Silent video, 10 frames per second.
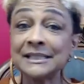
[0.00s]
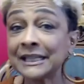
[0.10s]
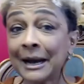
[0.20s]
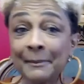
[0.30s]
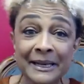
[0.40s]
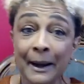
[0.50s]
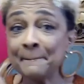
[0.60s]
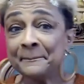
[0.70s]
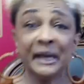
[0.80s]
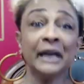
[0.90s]
to come in a
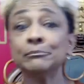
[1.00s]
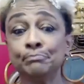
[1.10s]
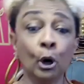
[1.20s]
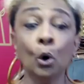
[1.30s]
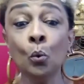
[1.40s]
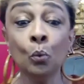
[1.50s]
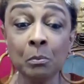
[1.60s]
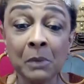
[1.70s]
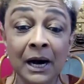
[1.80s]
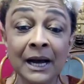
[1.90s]
big
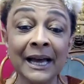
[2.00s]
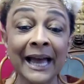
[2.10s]
boom.